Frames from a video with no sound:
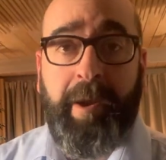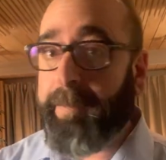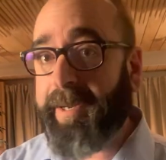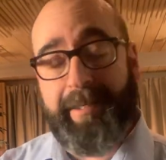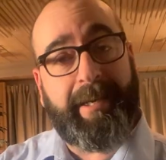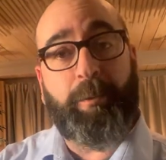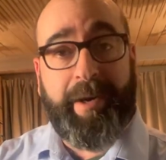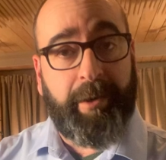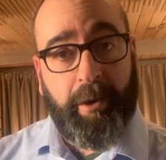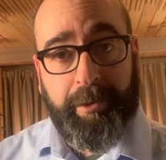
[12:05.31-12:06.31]
because I read
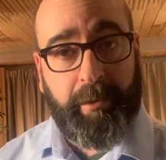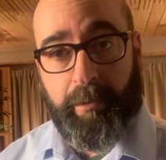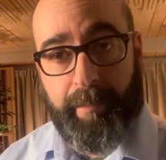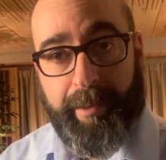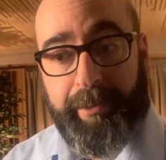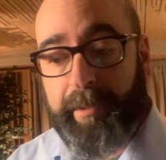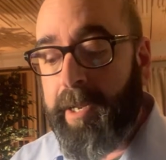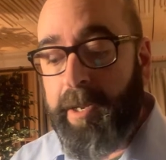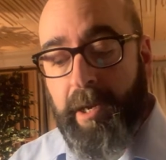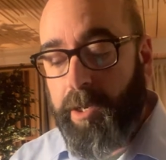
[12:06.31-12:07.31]
an article about it.
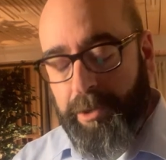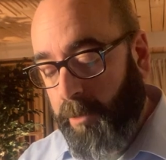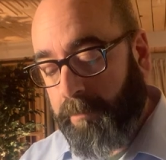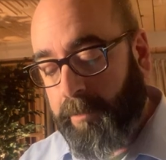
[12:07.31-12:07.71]
No.